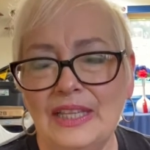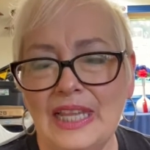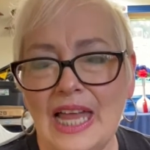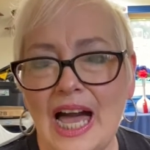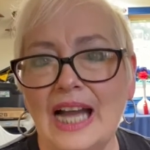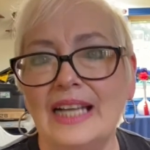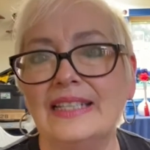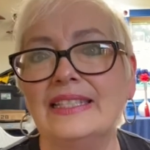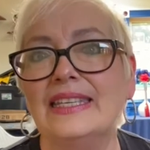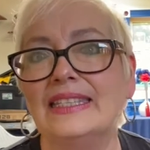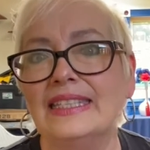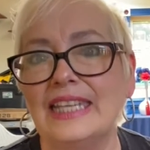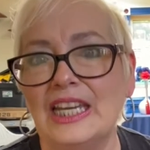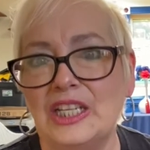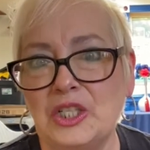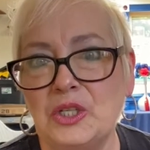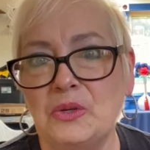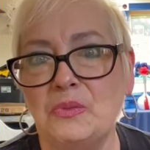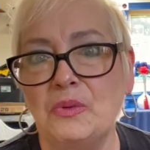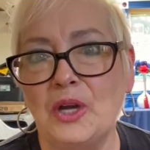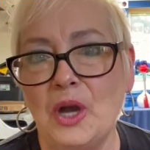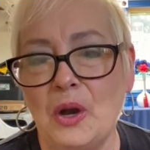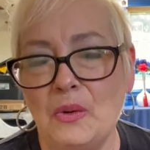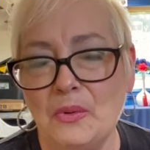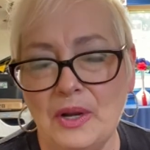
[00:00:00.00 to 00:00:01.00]
locked unless you
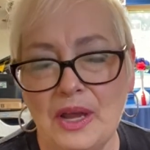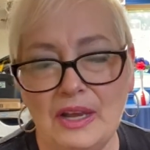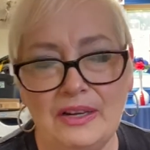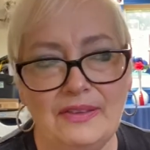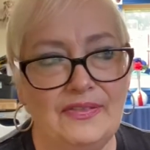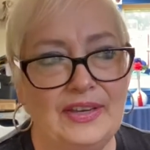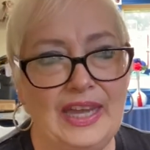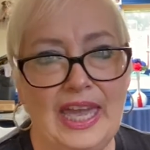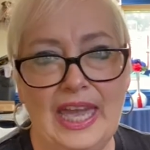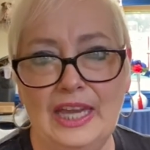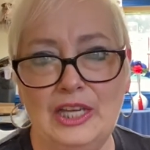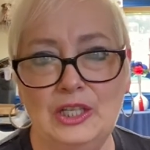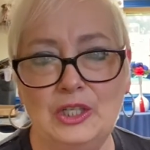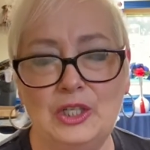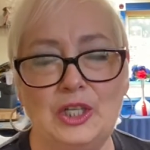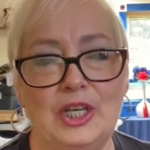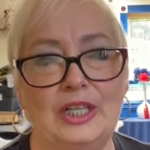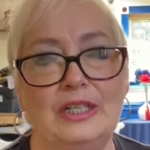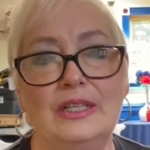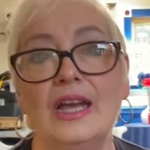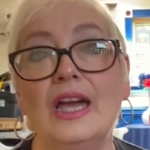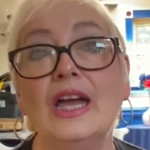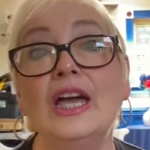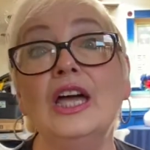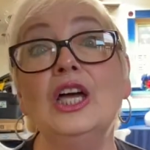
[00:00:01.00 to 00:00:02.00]
were going on a
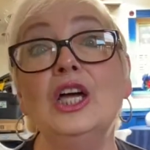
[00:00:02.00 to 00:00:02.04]
vacation.